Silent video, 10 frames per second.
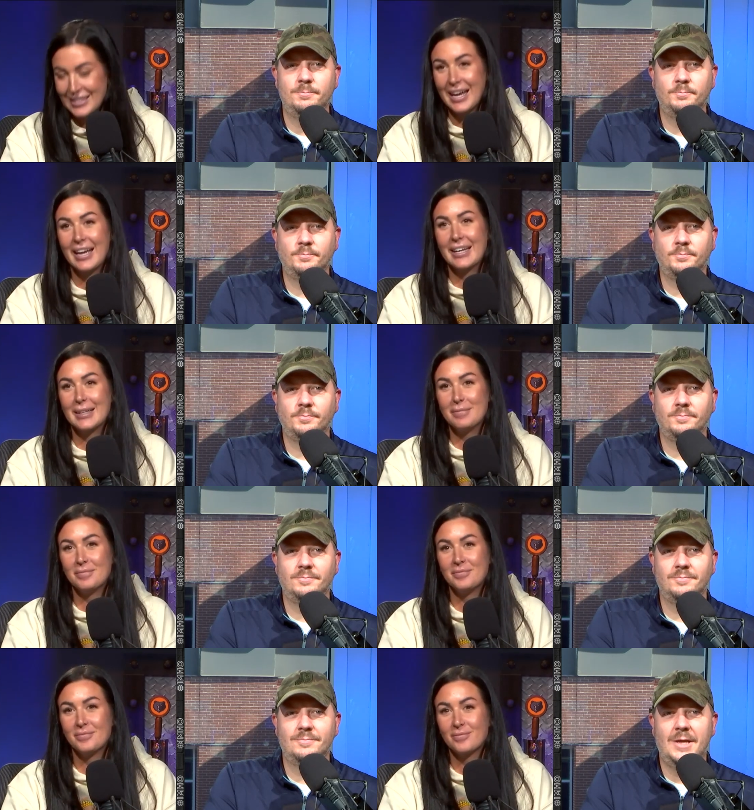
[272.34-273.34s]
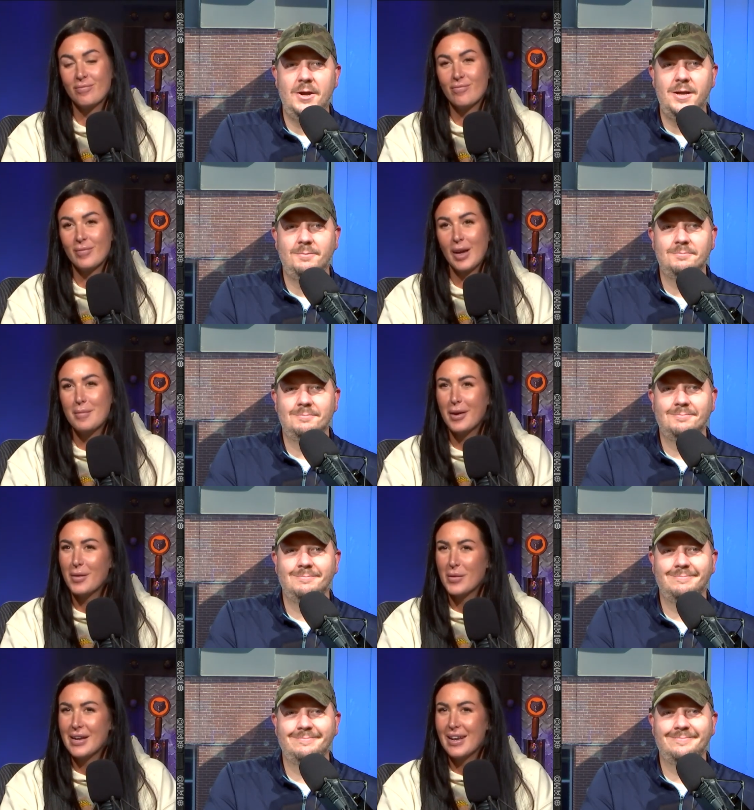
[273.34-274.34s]
Speaker 1: Tatum. Tatum. All right. Oh my God,
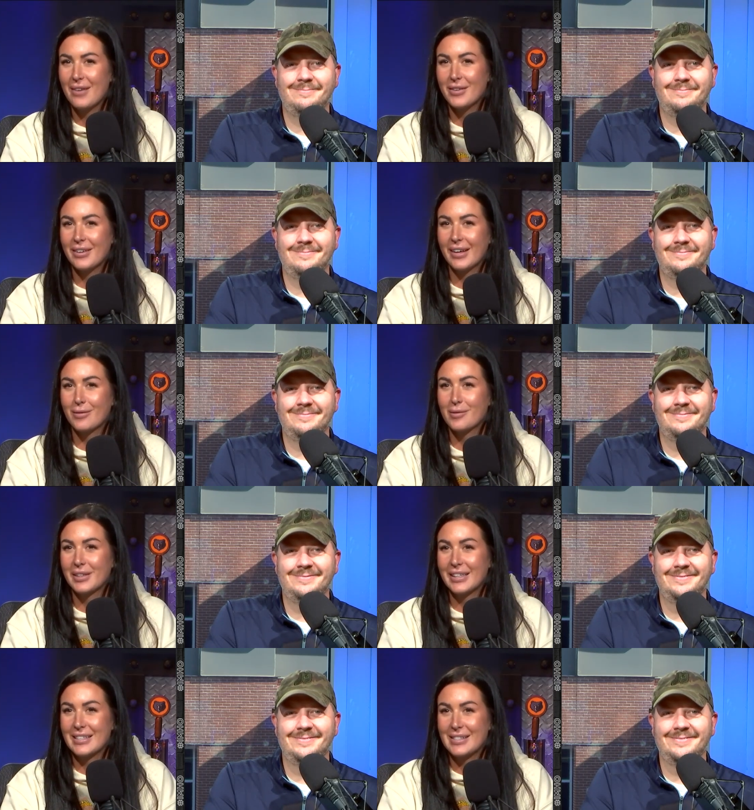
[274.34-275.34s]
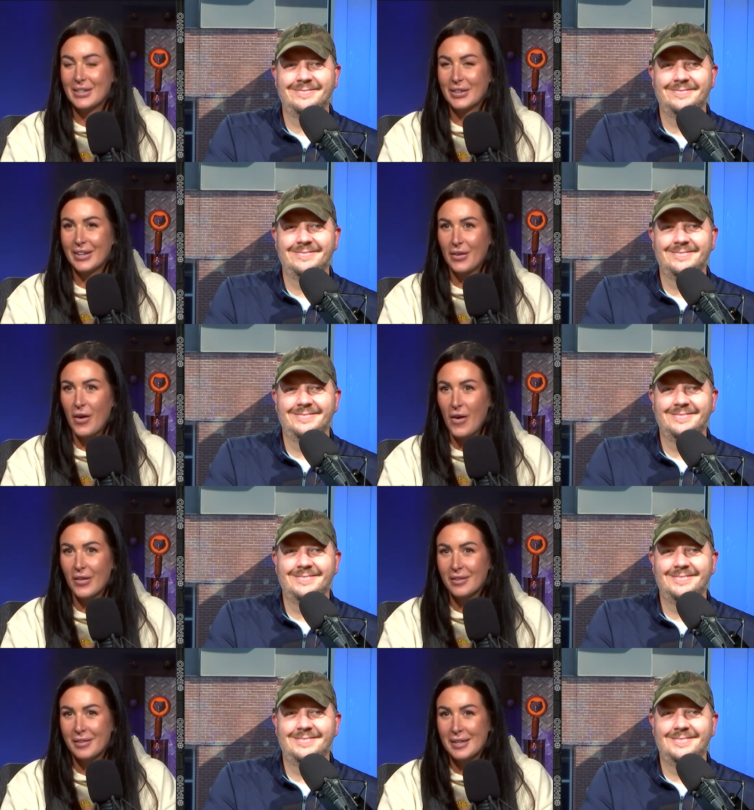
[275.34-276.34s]
we never like really disagree on
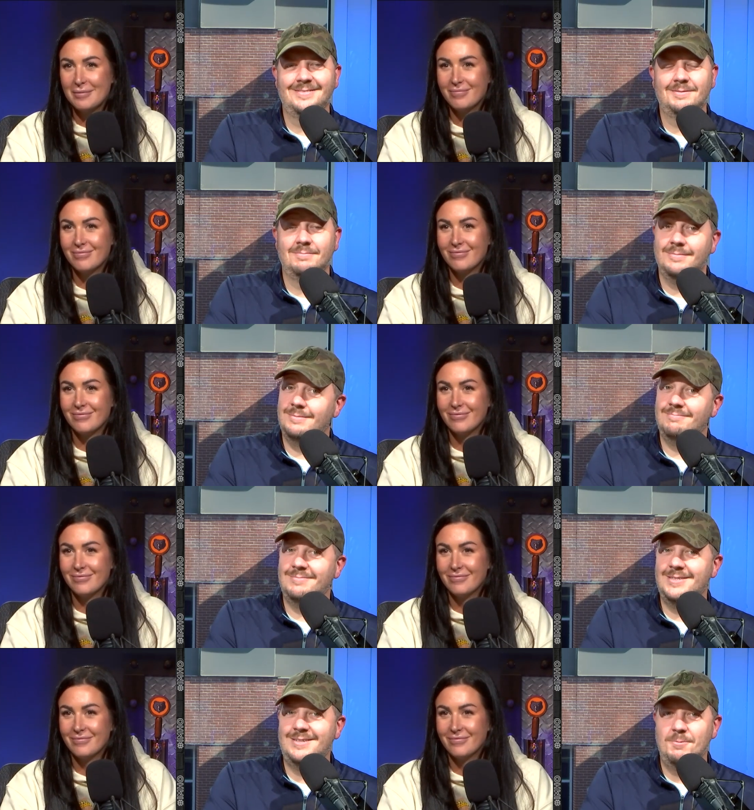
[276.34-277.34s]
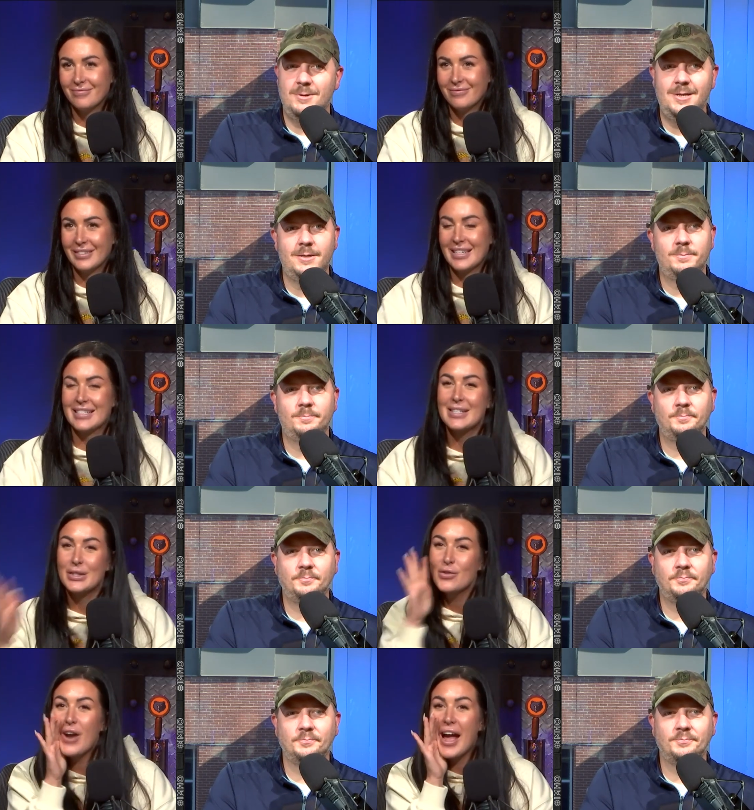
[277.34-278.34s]
all of them. This time we did. This is
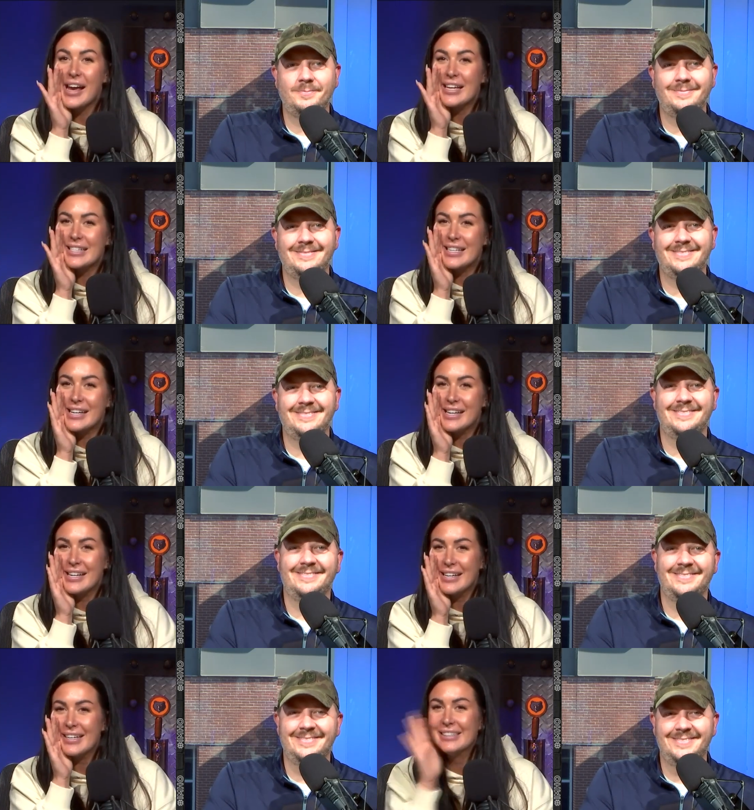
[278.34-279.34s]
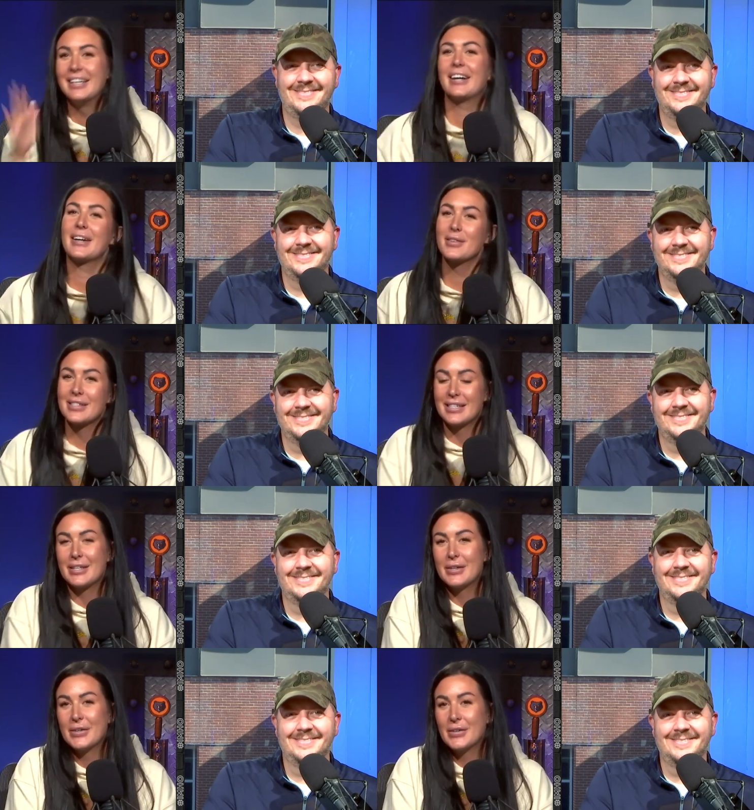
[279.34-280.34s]
crazy. All right, we'll see
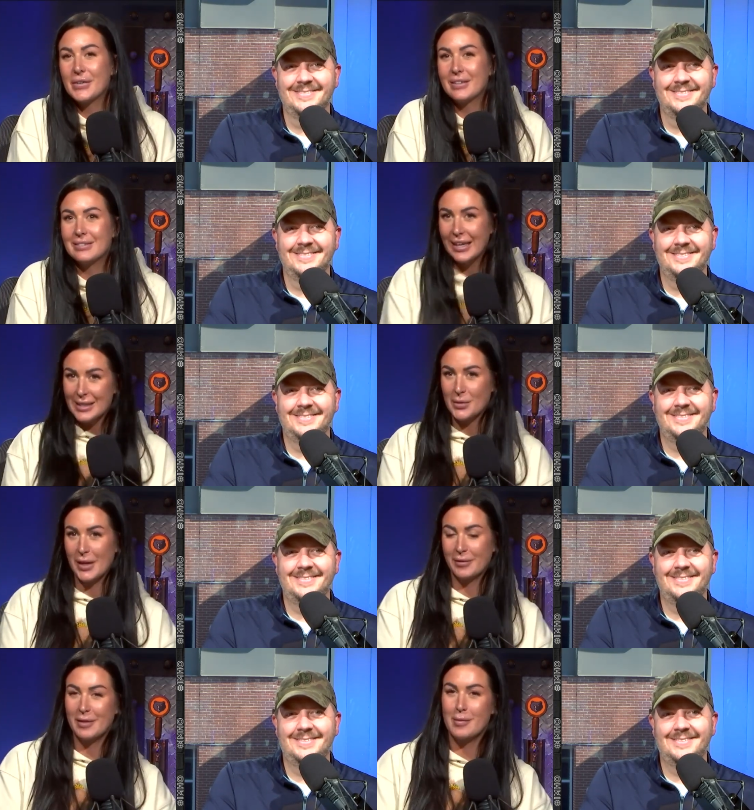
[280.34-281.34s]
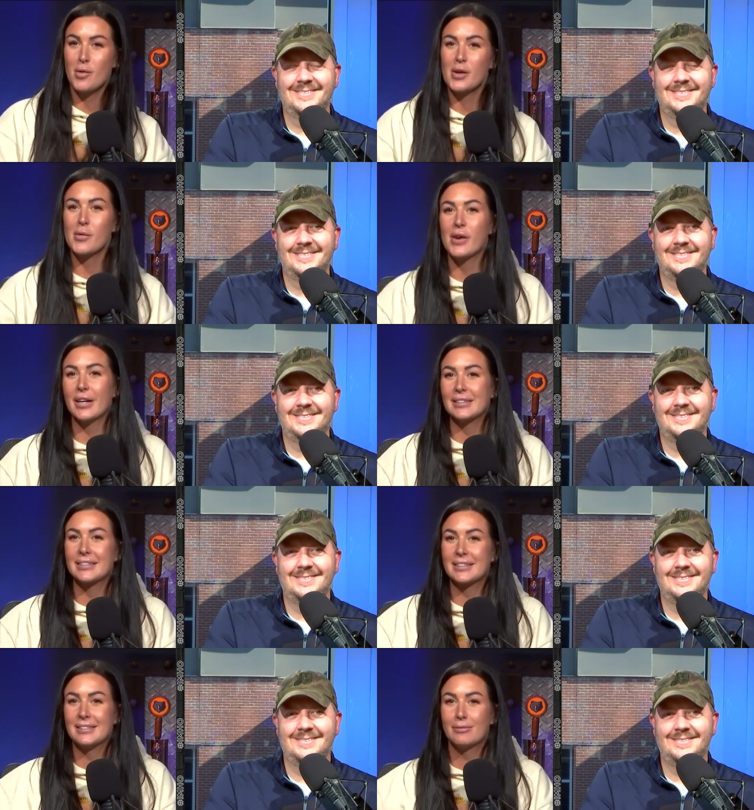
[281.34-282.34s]
you next week for even more
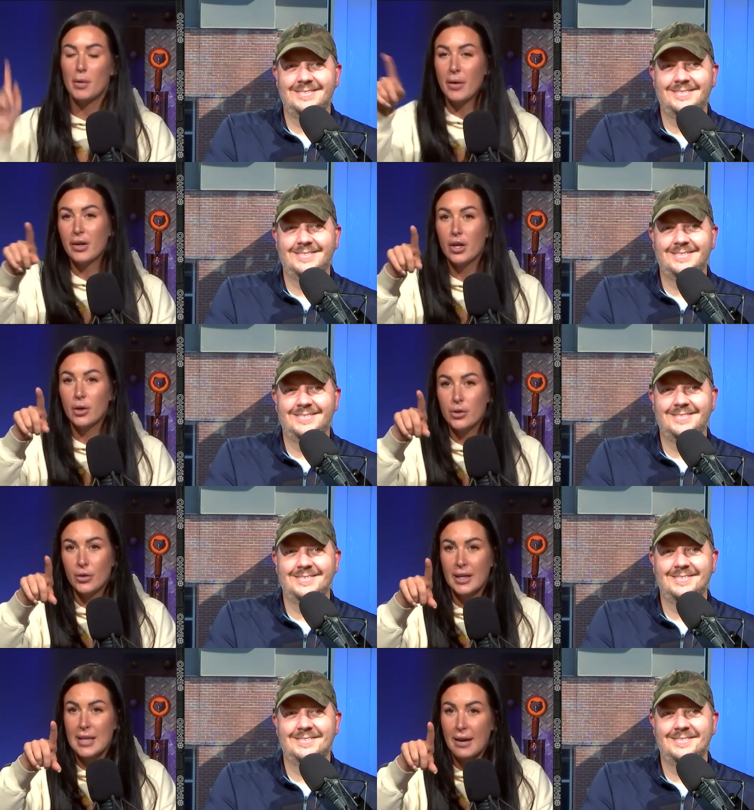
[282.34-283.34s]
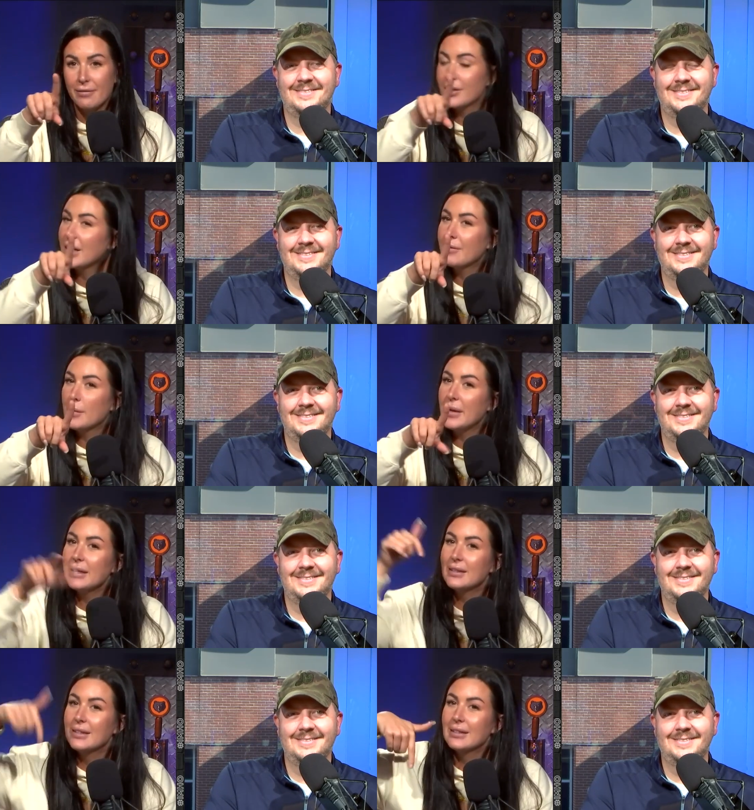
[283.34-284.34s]
awards. We want to know who you guys have for your MVP
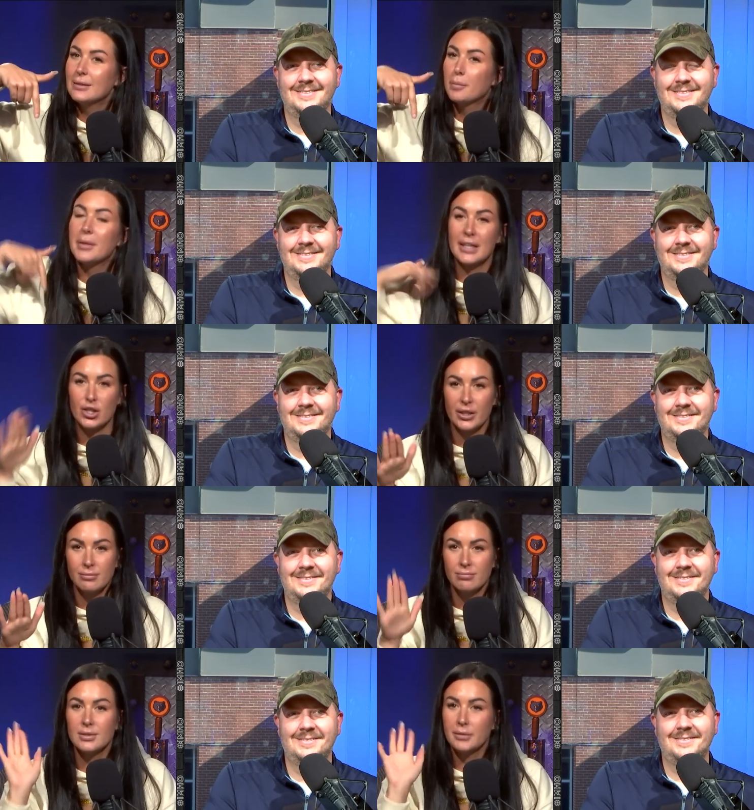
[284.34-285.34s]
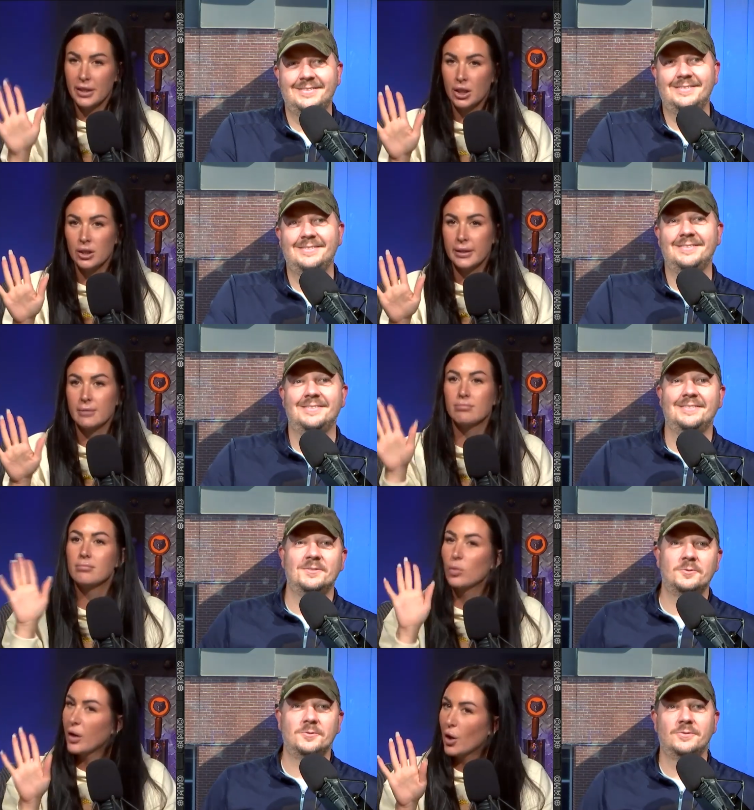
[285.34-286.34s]
prediction. It's very early.
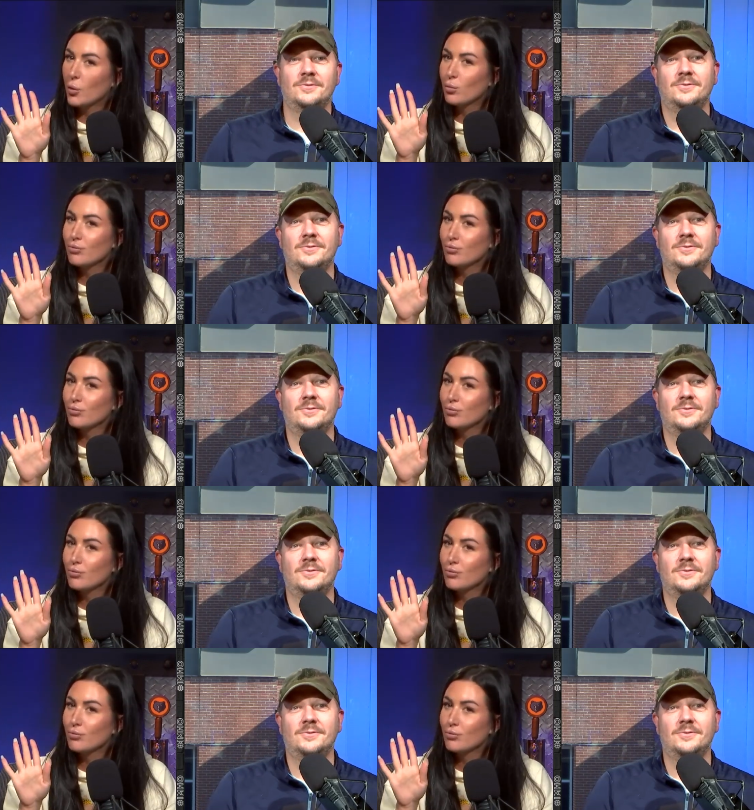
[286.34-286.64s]
We know.